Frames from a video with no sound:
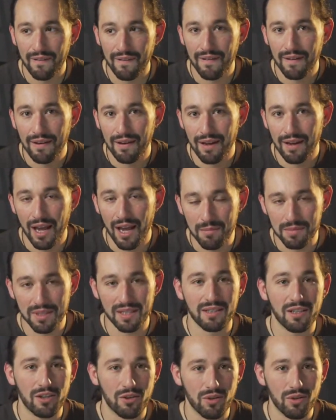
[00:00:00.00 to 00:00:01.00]

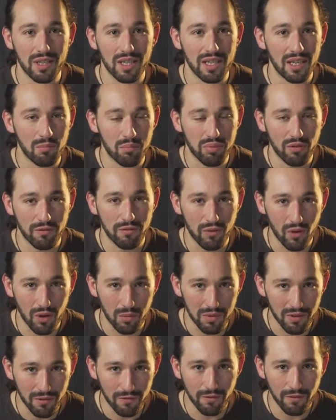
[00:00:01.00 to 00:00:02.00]
M600D
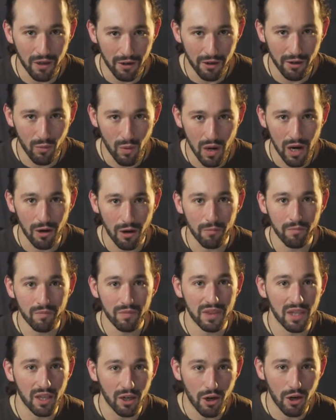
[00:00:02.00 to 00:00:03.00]
performed very well.
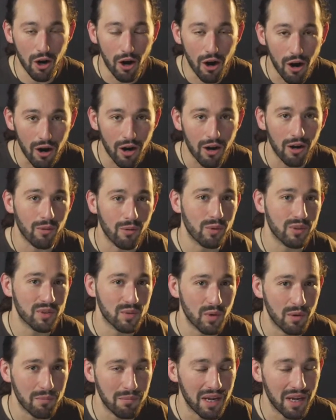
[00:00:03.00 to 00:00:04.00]
The car was
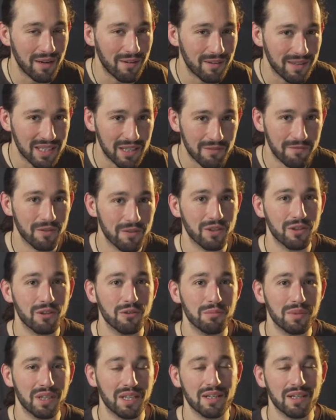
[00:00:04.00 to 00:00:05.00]
what made it difficult
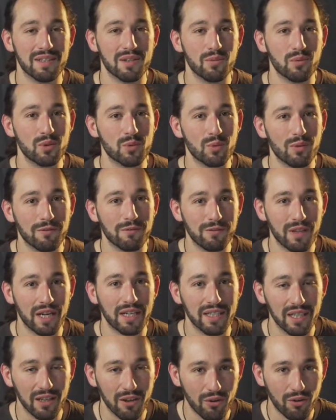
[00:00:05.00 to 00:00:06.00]
because it was
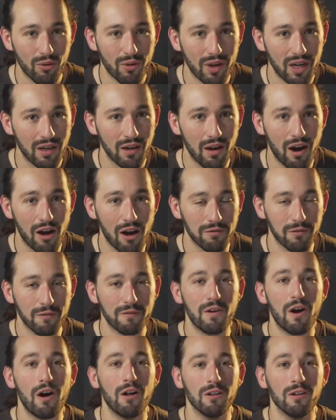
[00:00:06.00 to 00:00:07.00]
reflecting green off of
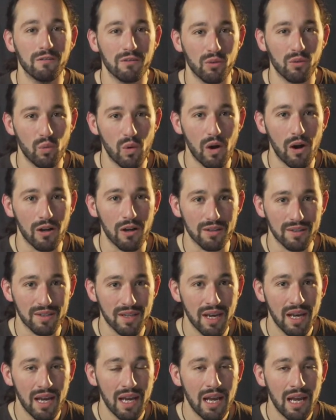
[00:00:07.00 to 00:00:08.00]
all of the walls.
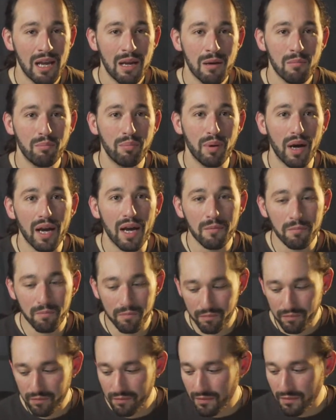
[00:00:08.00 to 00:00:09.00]
But
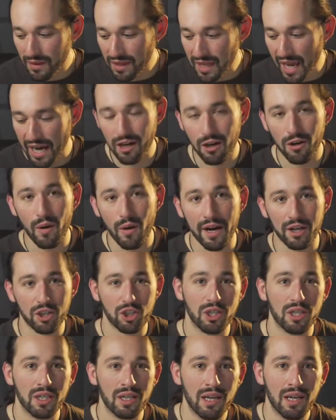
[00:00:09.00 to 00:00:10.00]
that
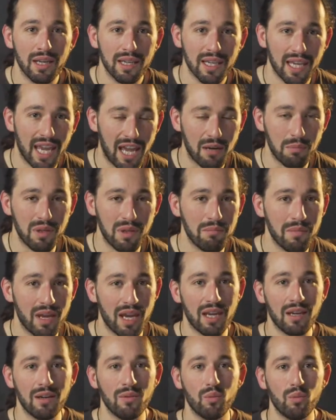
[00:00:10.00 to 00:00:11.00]
correction can be
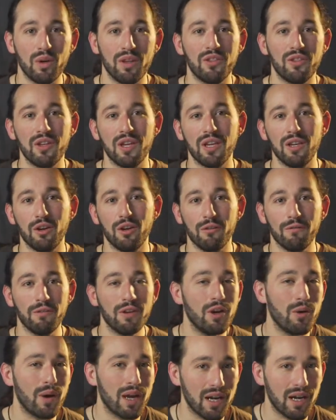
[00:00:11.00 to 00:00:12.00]
made within your video
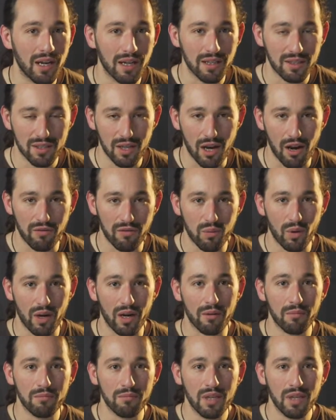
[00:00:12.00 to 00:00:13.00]
editing software.
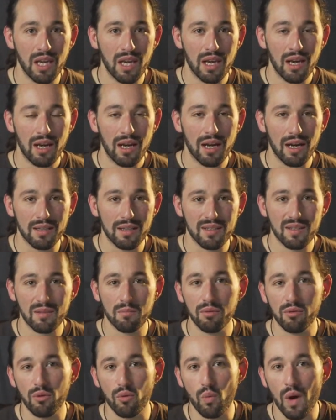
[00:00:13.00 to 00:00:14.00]
A
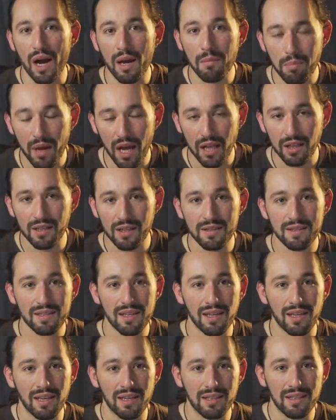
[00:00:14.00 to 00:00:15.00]
simple white balance and
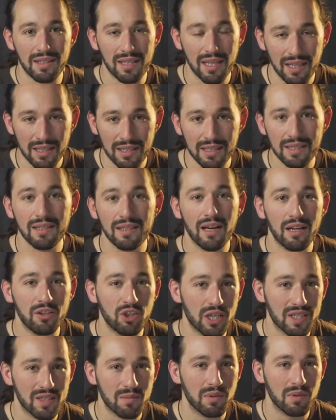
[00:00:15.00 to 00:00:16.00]
a tint
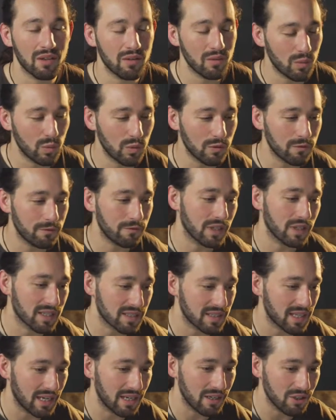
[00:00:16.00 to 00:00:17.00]
adjustment will fix
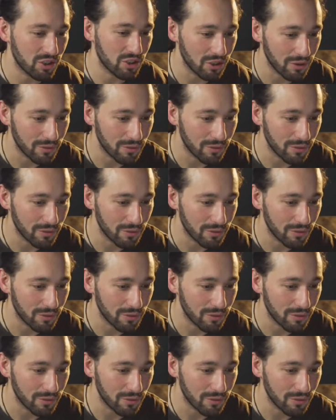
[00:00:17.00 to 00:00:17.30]
that issue.